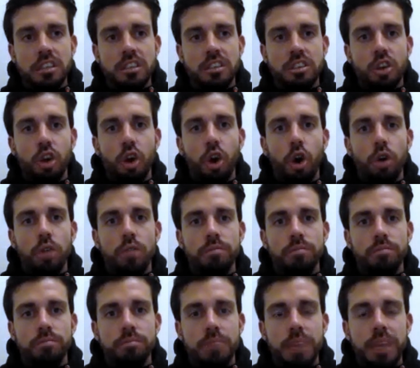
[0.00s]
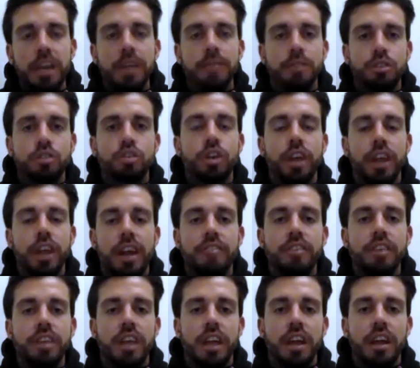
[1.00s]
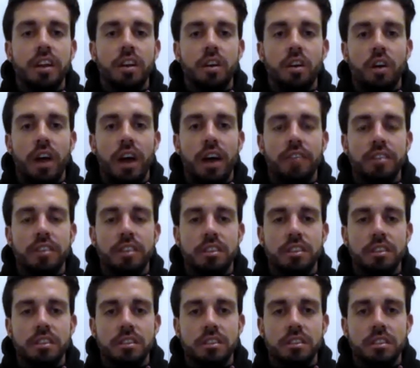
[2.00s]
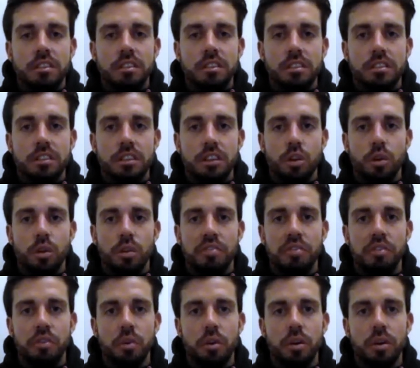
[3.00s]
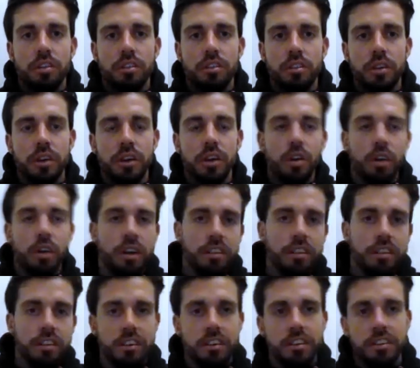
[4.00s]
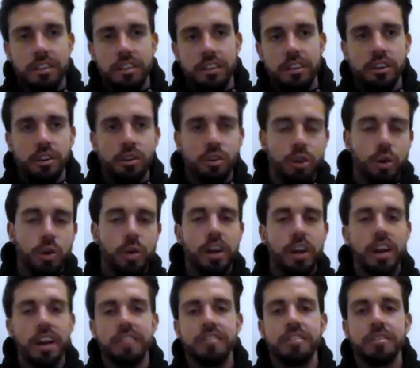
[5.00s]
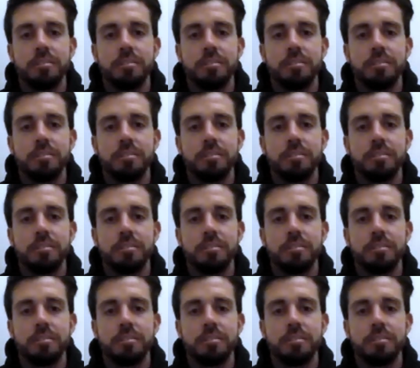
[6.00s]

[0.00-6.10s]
not being able to train every day and not having, you know, the focus. You know, I got into, you know, uni life a